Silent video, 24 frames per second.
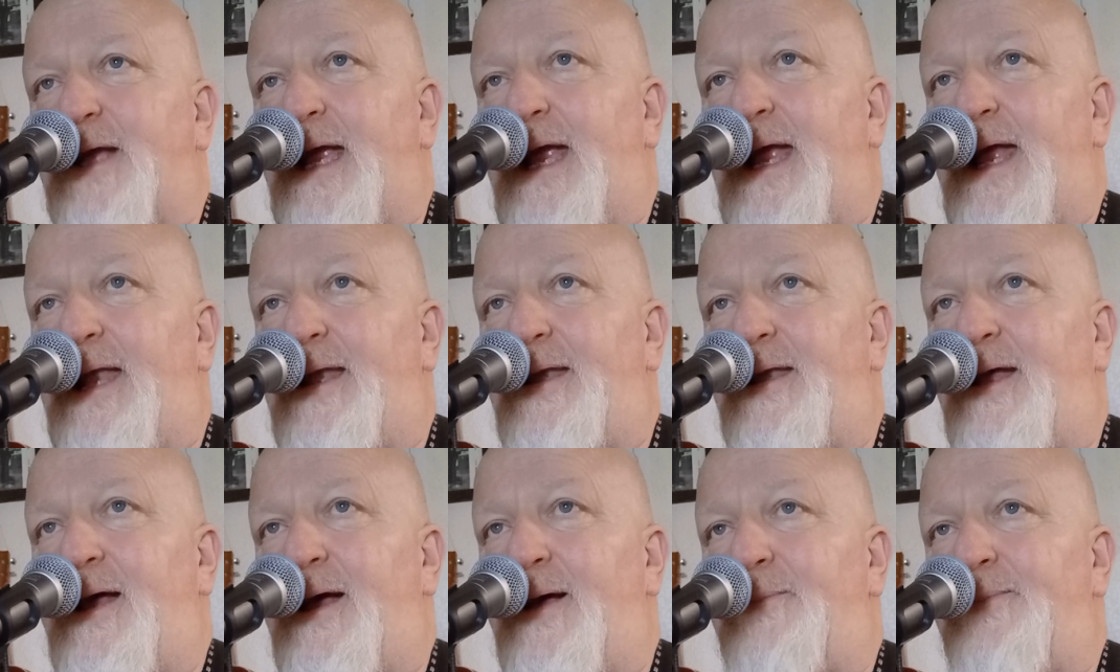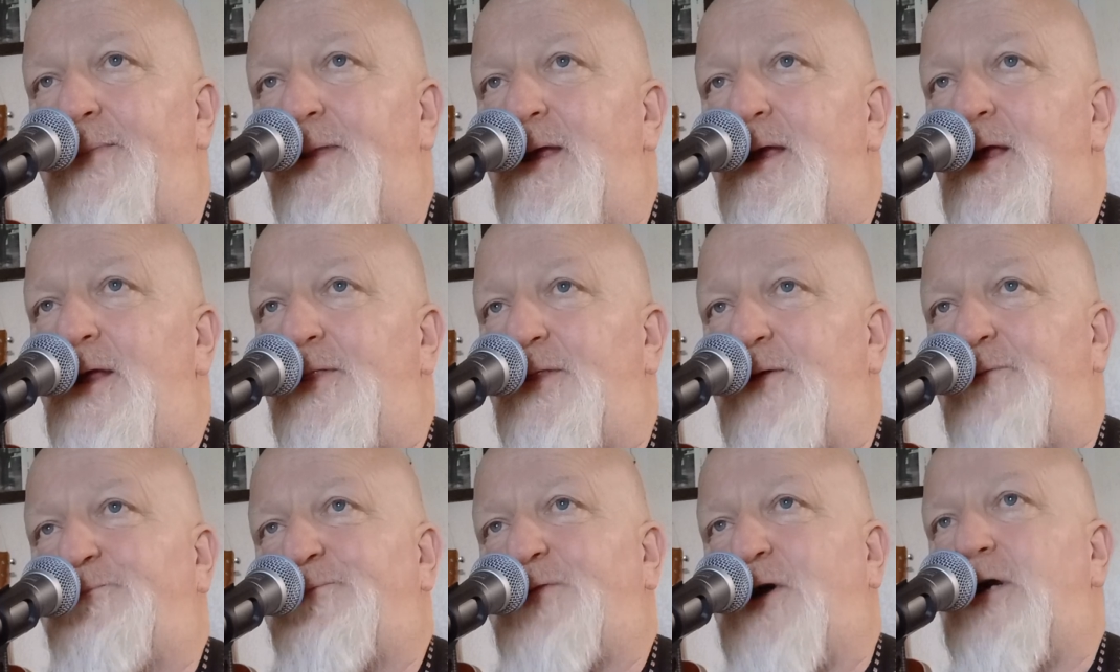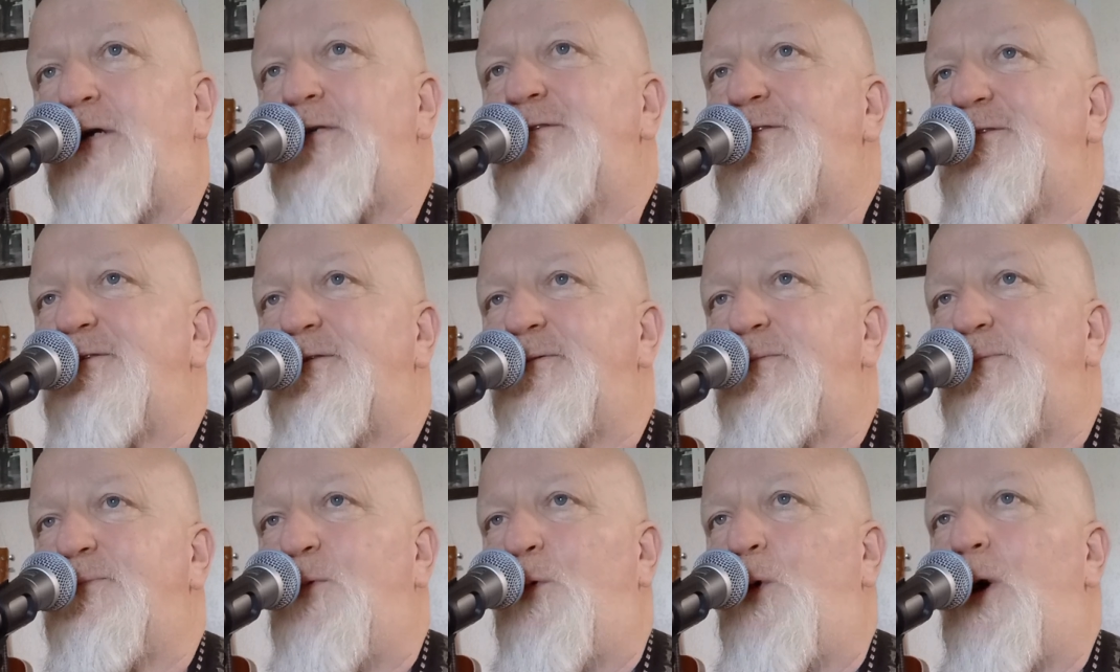and the first
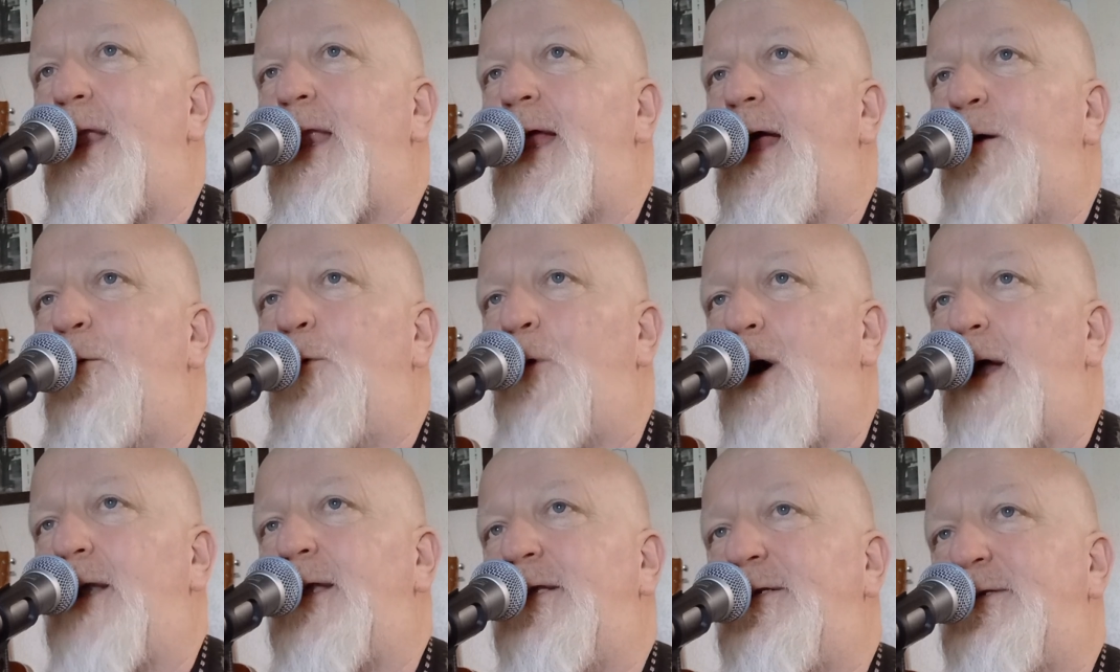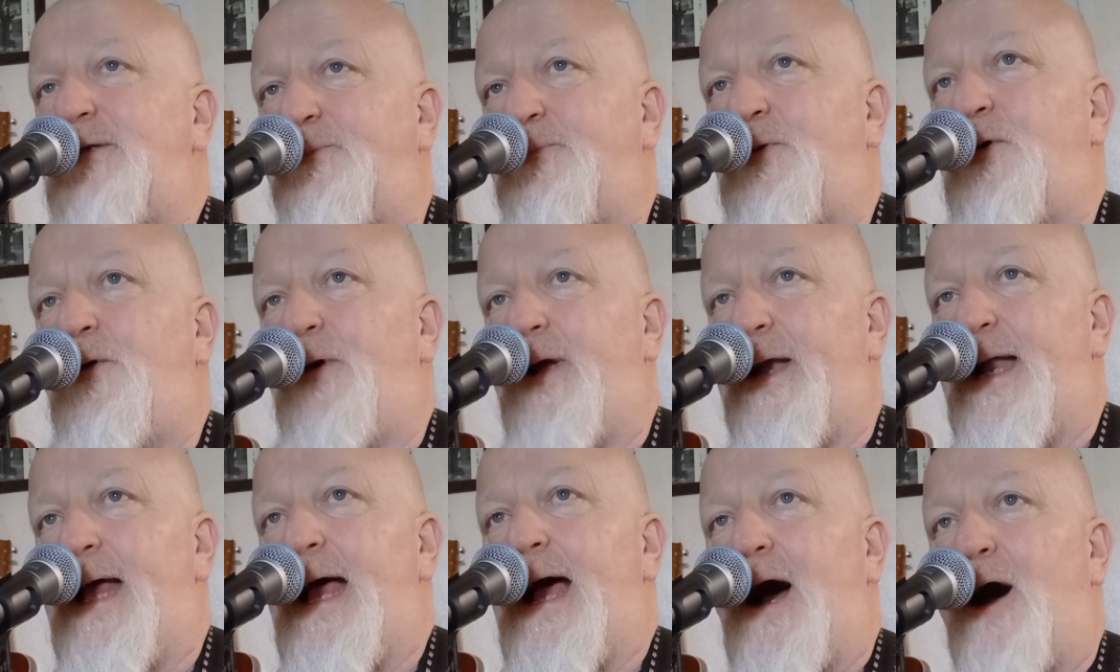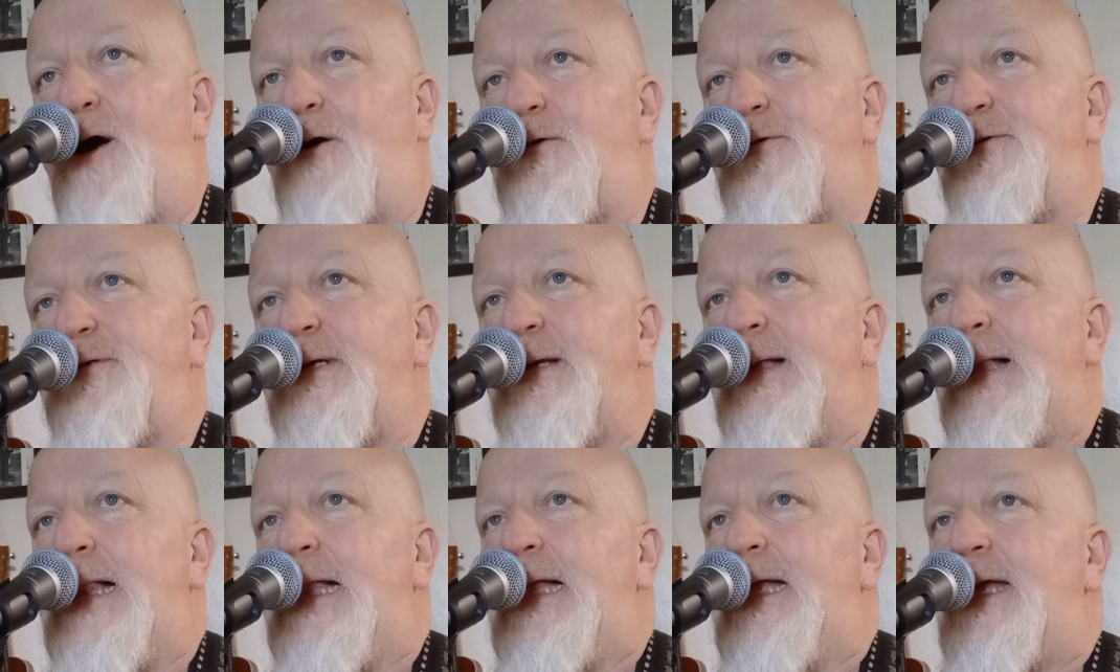one I wanted to point out
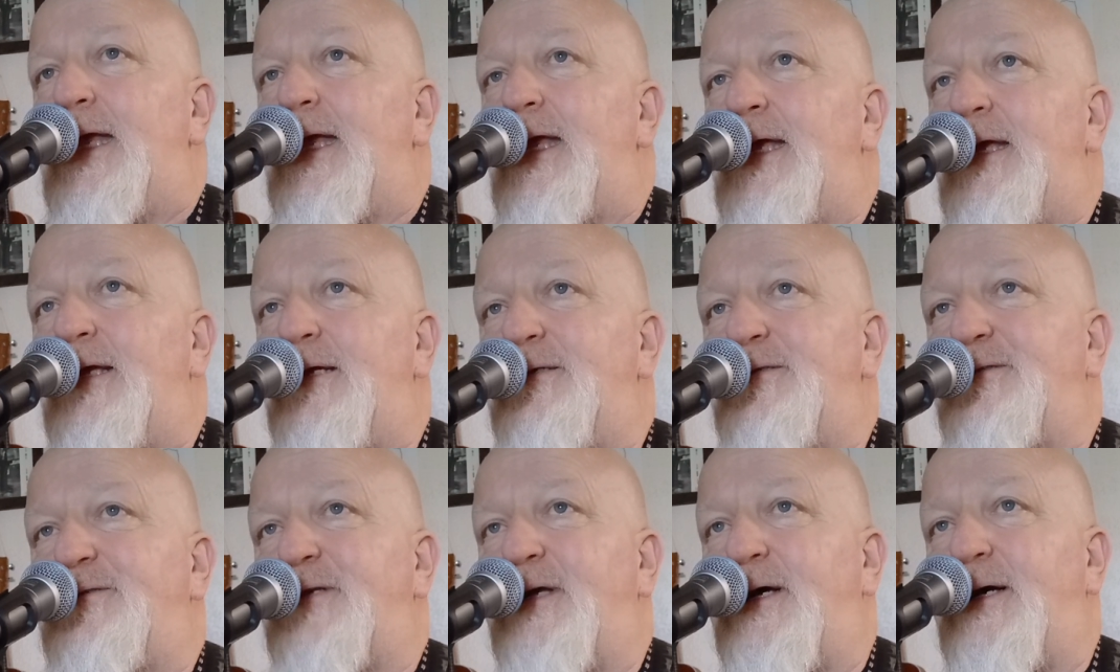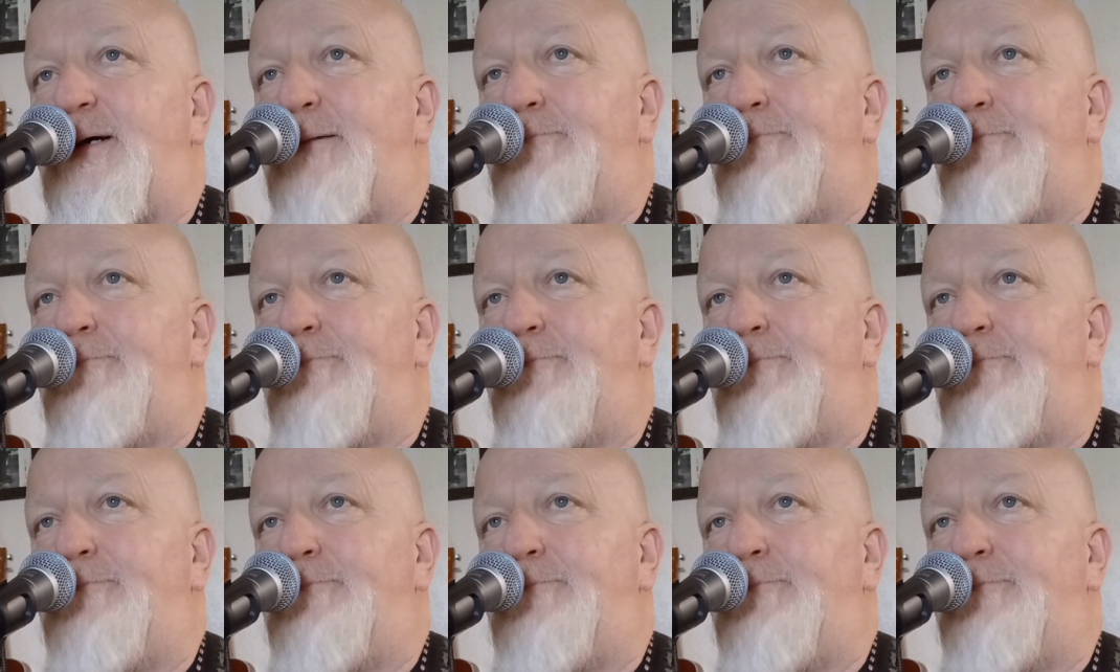is